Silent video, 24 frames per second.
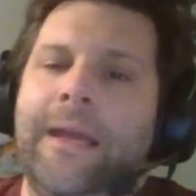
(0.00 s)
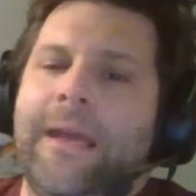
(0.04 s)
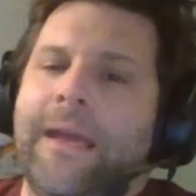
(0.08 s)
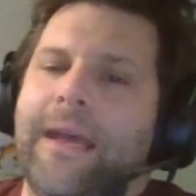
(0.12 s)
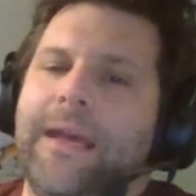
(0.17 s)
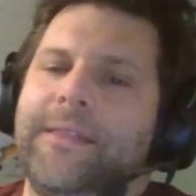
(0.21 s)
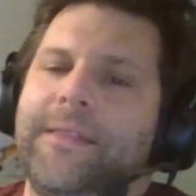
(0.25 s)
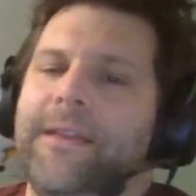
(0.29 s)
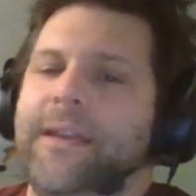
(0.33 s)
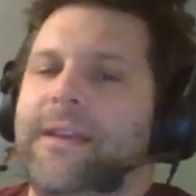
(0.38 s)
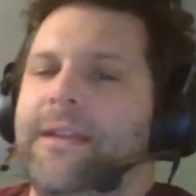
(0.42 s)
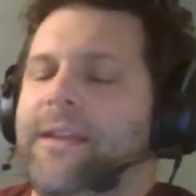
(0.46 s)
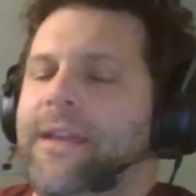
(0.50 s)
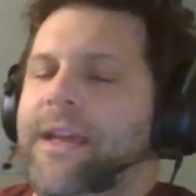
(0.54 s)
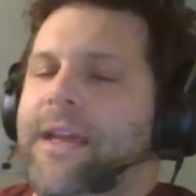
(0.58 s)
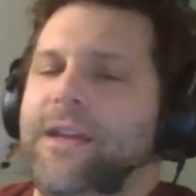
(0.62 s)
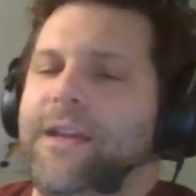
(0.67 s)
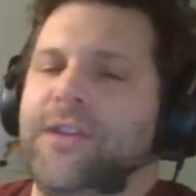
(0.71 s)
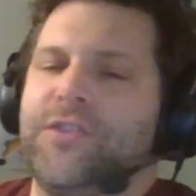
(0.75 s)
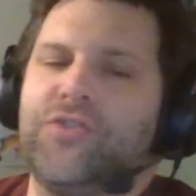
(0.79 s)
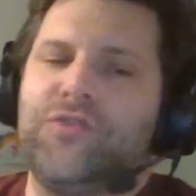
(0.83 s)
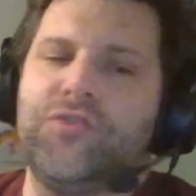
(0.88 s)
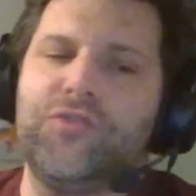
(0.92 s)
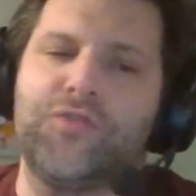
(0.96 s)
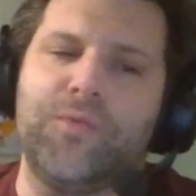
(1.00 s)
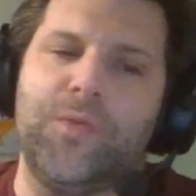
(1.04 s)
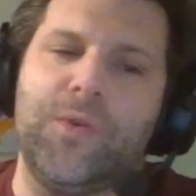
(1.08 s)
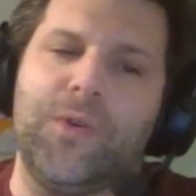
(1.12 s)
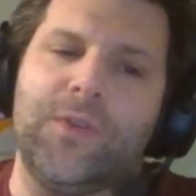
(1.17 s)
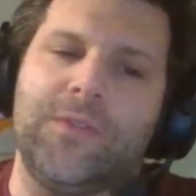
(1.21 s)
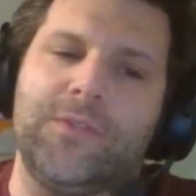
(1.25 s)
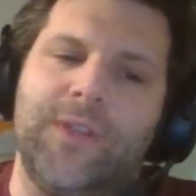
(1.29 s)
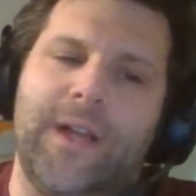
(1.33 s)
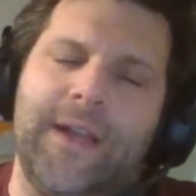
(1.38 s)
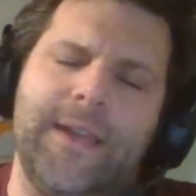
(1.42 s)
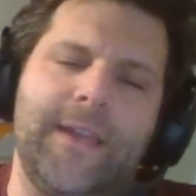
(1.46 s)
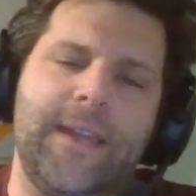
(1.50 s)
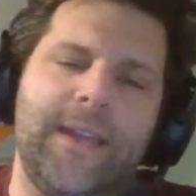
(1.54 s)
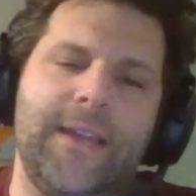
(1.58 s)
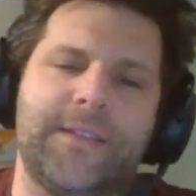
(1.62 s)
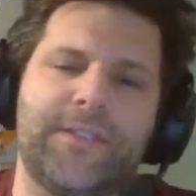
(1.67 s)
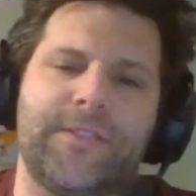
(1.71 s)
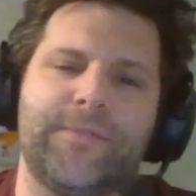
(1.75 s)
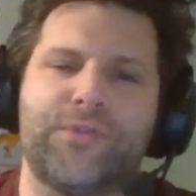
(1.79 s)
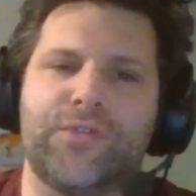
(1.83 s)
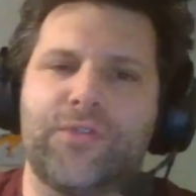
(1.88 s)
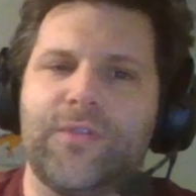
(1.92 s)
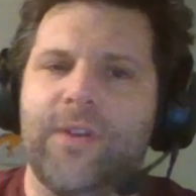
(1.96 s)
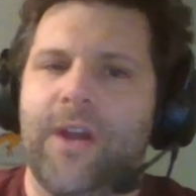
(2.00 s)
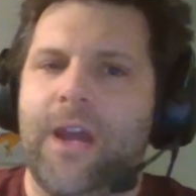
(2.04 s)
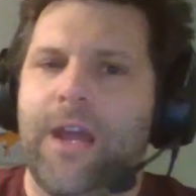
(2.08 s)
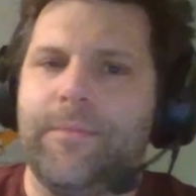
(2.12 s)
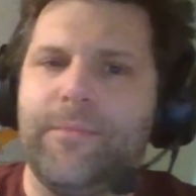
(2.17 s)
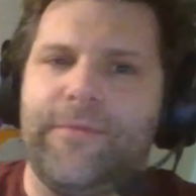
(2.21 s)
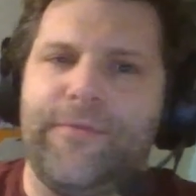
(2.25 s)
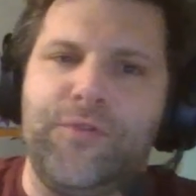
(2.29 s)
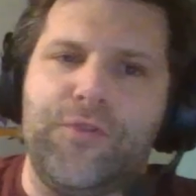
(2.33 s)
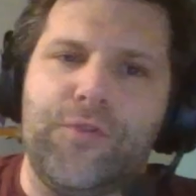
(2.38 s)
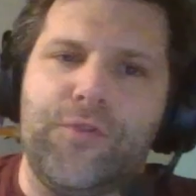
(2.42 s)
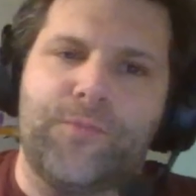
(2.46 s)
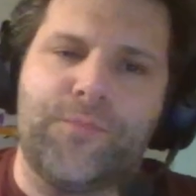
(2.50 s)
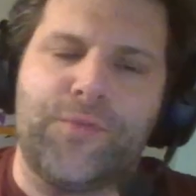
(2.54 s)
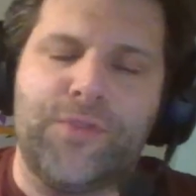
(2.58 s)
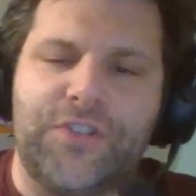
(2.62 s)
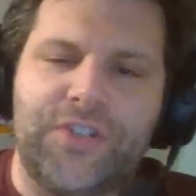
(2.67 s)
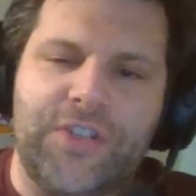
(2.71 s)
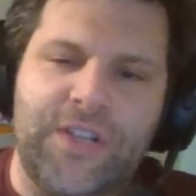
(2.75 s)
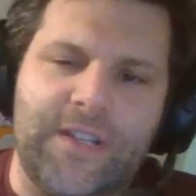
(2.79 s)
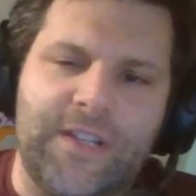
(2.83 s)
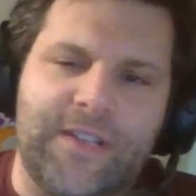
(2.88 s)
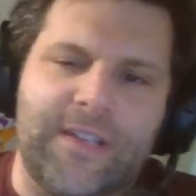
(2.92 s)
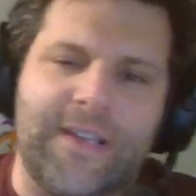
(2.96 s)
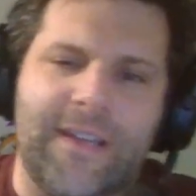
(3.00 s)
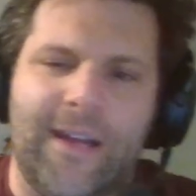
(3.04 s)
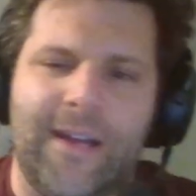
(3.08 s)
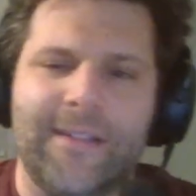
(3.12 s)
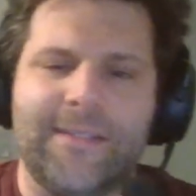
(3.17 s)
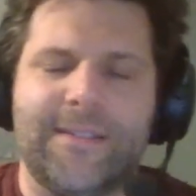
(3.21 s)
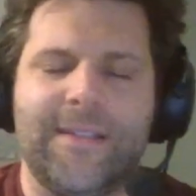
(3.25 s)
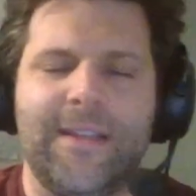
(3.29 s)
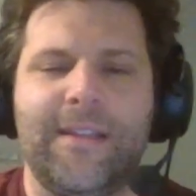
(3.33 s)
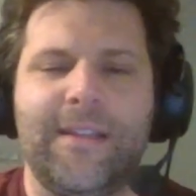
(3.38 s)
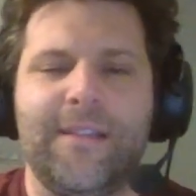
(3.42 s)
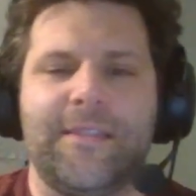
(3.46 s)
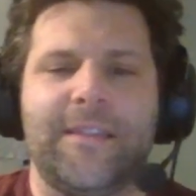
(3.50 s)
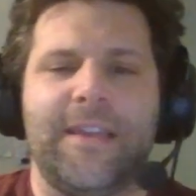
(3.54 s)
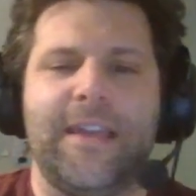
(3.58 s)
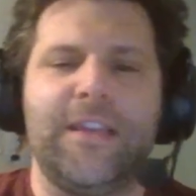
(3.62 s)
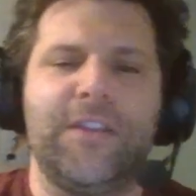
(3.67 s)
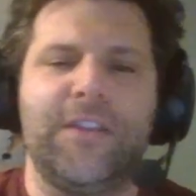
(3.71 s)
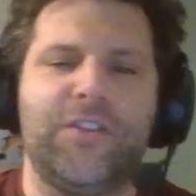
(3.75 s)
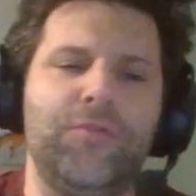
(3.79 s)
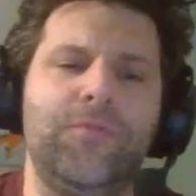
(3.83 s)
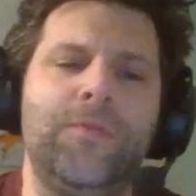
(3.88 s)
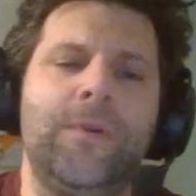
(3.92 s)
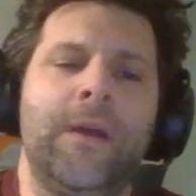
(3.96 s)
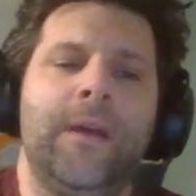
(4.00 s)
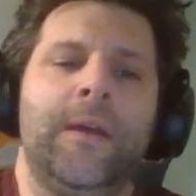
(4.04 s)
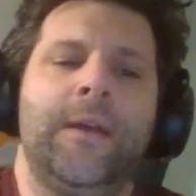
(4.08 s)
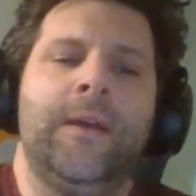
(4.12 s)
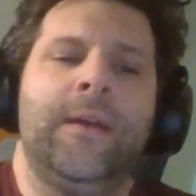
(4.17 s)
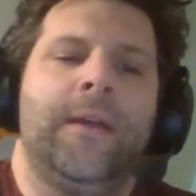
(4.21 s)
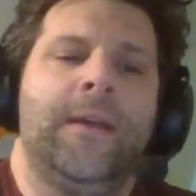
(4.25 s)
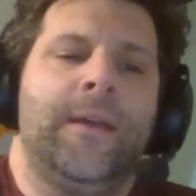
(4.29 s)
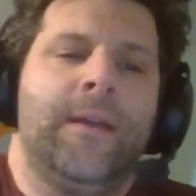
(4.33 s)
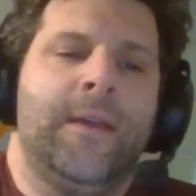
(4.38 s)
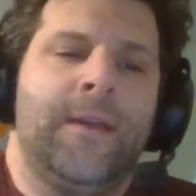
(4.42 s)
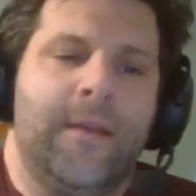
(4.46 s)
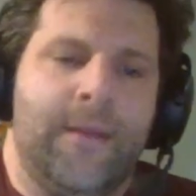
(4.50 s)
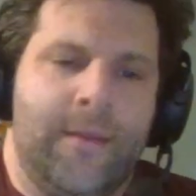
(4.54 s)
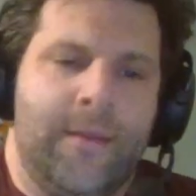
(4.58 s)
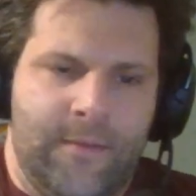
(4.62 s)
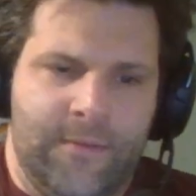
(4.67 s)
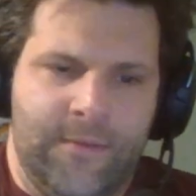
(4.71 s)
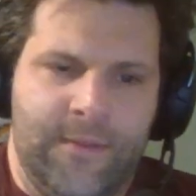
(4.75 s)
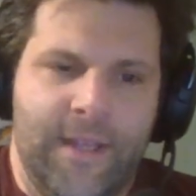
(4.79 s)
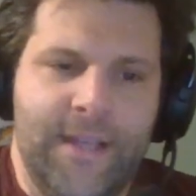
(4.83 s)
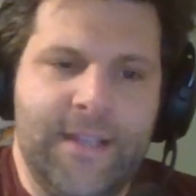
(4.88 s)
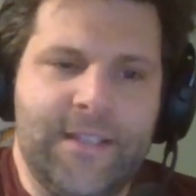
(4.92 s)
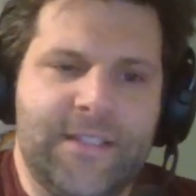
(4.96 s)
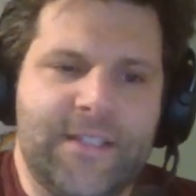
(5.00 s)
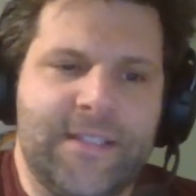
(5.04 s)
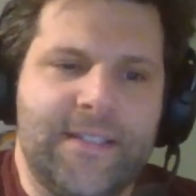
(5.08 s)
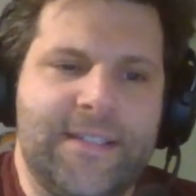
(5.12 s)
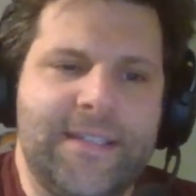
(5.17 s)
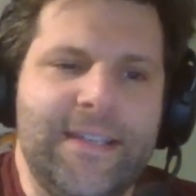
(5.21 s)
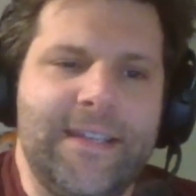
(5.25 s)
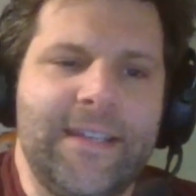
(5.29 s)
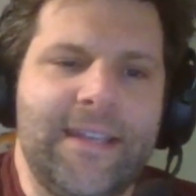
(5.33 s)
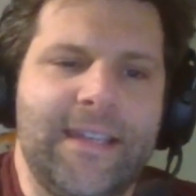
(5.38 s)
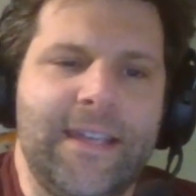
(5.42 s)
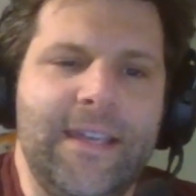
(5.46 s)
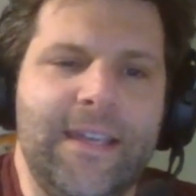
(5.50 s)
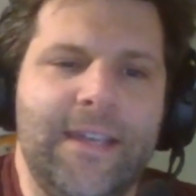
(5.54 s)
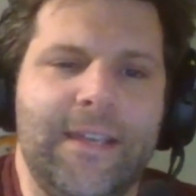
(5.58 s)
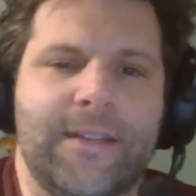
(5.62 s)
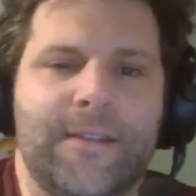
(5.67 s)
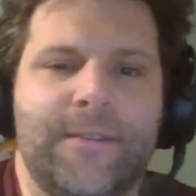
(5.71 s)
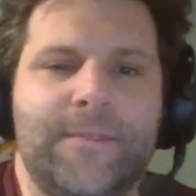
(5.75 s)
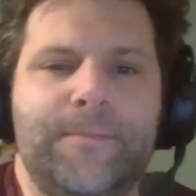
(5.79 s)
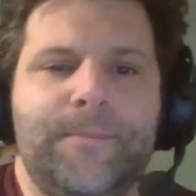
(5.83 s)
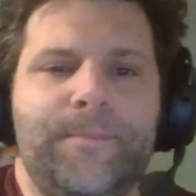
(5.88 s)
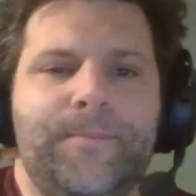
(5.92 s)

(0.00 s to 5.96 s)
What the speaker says: And then, as usual, like and subscribe if you appreciate the content. Thank you. Let's dig in.